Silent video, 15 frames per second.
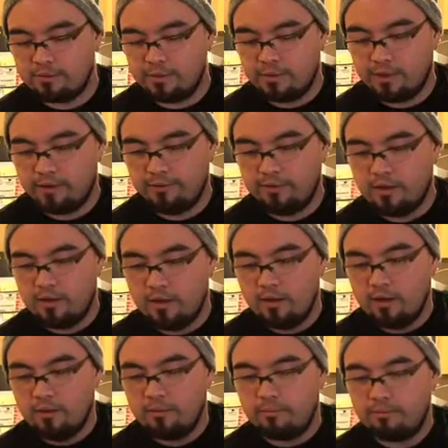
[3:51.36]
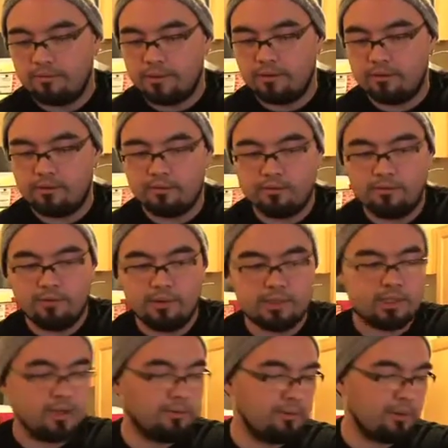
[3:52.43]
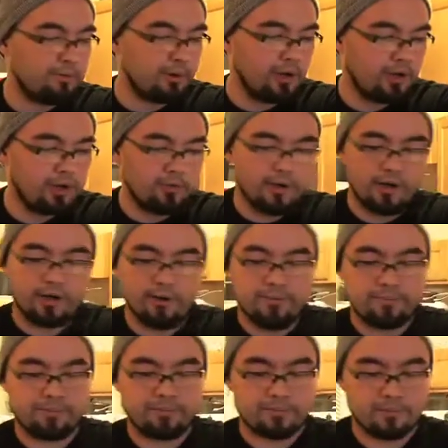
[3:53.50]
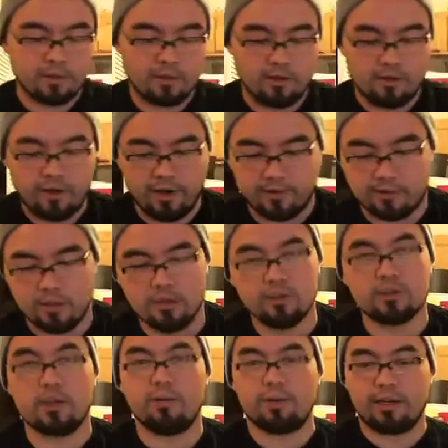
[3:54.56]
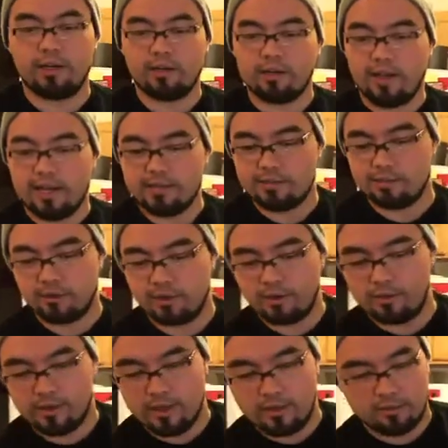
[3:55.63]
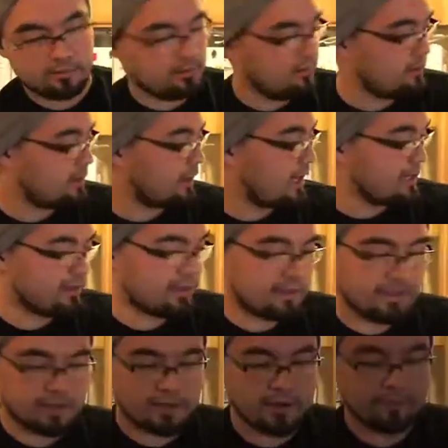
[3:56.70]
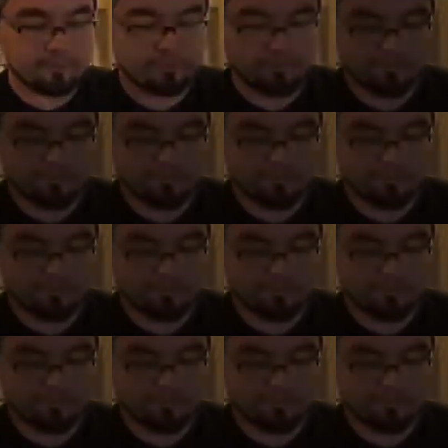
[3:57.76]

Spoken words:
in there, but it's seeming to be pretty good right now. All right, so I'm going to get a glass and we're going to glass this thing up.